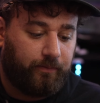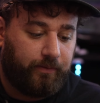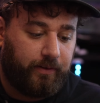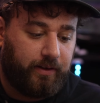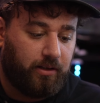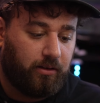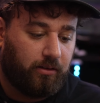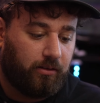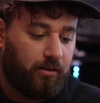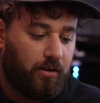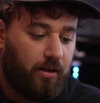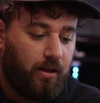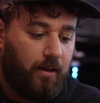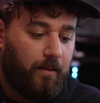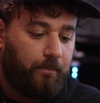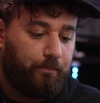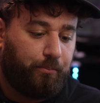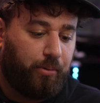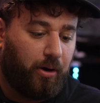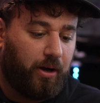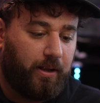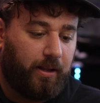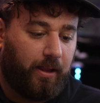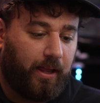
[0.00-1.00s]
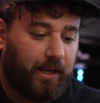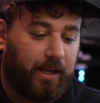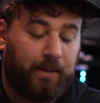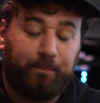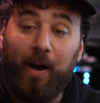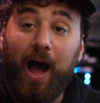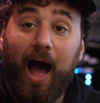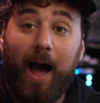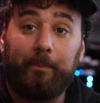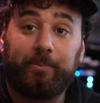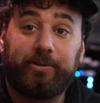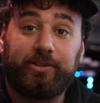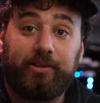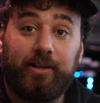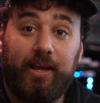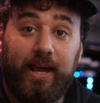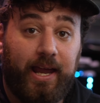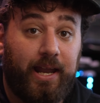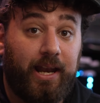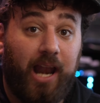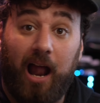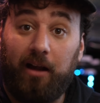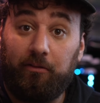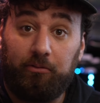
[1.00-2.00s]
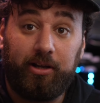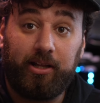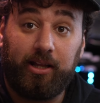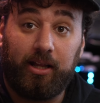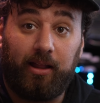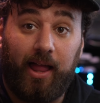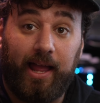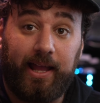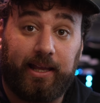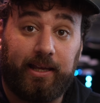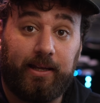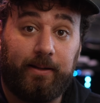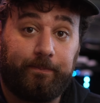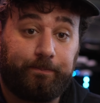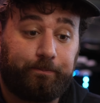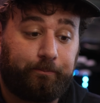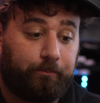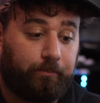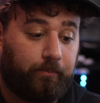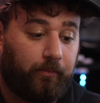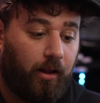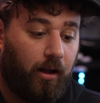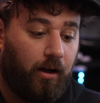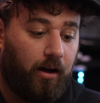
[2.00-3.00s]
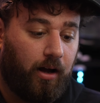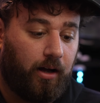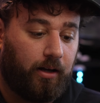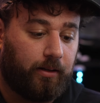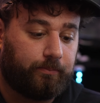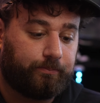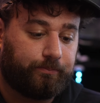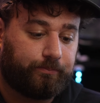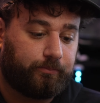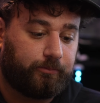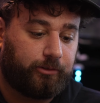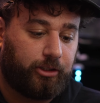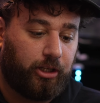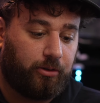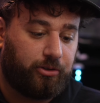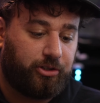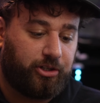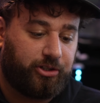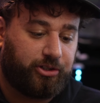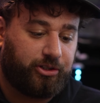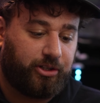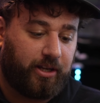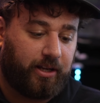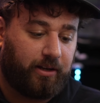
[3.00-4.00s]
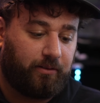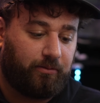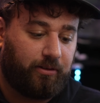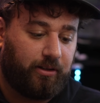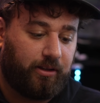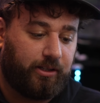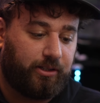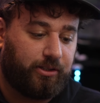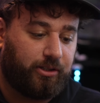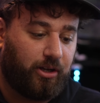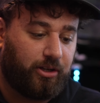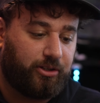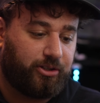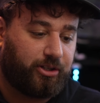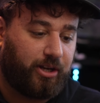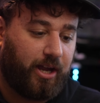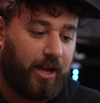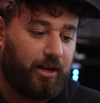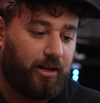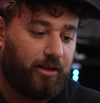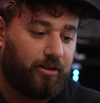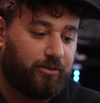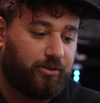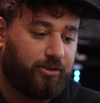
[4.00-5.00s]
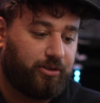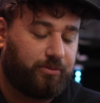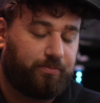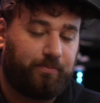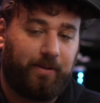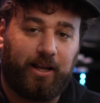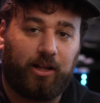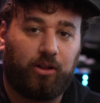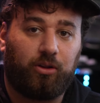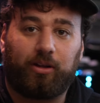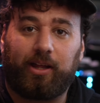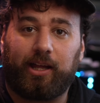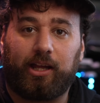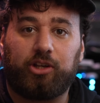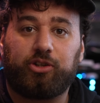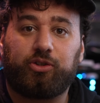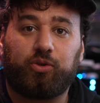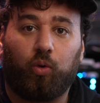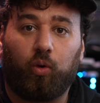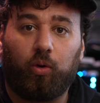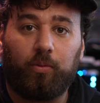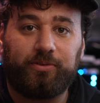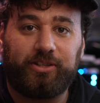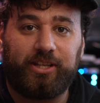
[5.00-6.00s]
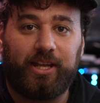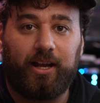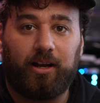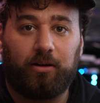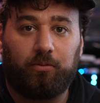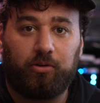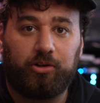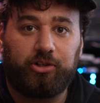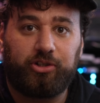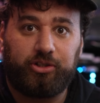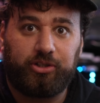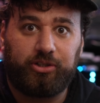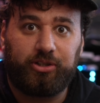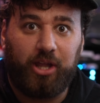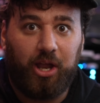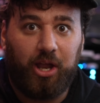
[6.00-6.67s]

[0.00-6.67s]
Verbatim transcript: feel, but like it pops, and I really like it. Um, you know, just like it really does kind of just make it look like a storm's there, which